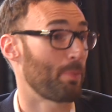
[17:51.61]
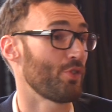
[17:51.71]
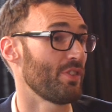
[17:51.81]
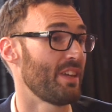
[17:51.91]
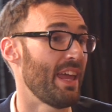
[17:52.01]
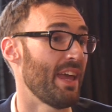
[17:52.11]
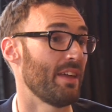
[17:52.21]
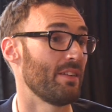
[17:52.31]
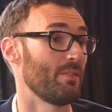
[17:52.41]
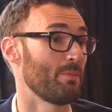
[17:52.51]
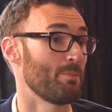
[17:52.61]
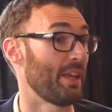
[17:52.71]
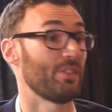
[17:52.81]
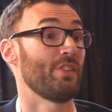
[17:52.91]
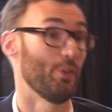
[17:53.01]
person can't make
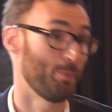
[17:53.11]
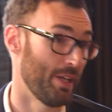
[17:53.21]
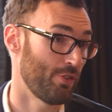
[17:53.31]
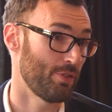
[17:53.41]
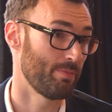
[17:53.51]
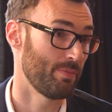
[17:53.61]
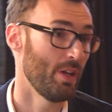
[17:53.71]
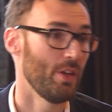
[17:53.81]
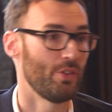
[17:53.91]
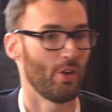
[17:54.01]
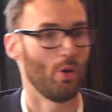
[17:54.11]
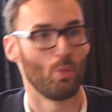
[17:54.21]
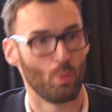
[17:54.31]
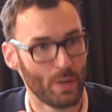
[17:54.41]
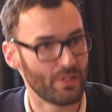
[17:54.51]
a sales pitch. So
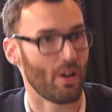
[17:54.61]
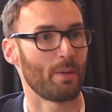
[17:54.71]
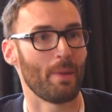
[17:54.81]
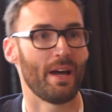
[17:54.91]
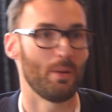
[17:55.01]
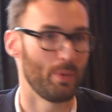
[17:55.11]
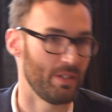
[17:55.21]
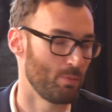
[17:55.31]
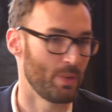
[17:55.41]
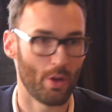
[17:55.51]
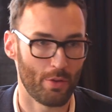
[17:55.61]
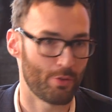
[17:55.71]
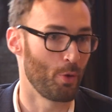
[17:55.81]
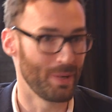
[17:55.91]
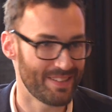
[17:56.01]
we talk about it, we go
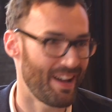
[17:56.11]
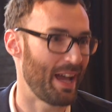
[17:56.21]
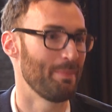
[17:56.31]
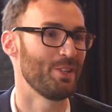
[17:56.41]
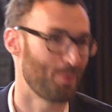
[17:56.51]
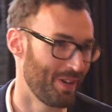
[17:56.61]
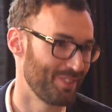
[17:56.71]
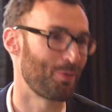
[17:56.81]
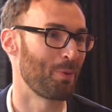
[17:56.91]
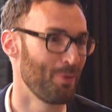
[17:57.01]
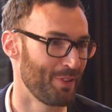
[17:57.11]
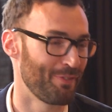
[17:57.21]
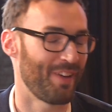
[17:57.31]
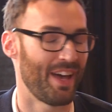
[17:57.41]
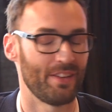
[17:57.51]
through, we time each one so we're moving
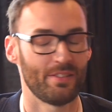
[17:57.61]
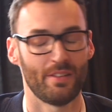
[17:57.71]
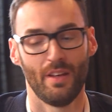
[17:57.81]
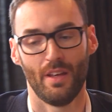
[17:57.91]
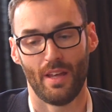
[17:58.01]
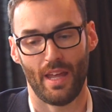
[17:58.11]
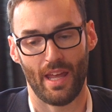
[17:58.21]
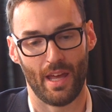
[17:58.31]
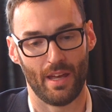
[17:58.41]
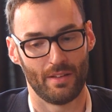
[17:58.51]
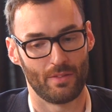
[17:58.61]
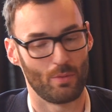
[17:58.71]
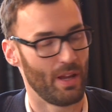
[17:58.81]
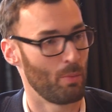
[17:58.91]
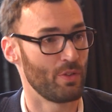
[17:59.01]
fast, and
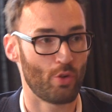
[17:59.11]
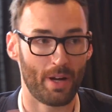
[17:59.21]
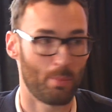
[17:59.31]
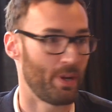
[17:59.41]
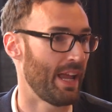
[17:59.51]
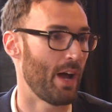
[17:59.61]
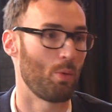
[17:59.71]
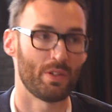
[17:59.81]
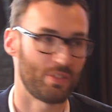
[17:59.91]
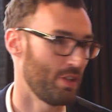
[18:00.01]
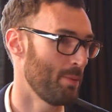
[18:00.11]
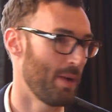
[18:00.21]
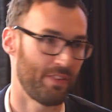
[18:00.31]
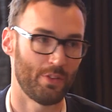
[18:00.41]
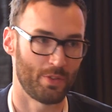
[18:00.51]
we try to bring out what's good
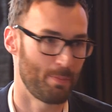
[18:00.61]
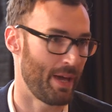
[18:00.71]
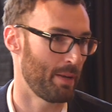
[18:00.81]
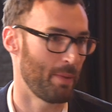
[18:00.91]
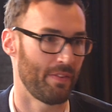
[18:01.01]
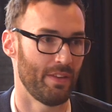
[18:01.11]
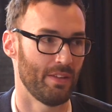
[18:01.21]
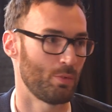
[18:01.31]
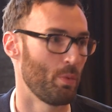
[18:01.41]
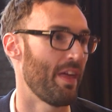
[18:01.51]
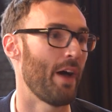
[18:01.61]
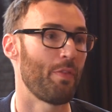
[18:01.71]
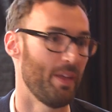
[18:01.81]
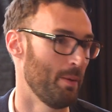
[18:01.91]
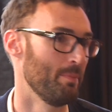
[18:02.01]
about this, what's bad about this without
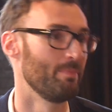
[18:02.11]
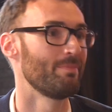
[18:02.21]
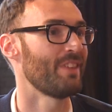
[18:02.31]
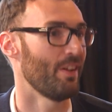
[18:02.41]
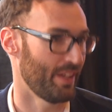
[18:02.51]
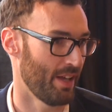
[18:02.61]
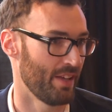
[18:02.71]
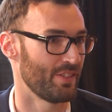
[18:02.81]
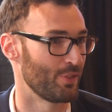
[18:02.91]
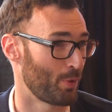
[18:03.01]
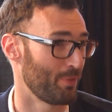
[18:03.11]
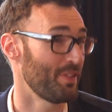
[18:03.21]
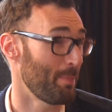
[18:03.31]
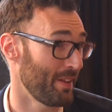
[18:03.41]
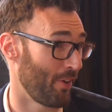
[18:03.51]
them telling us and sort of
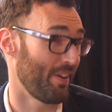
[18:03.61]
tipping our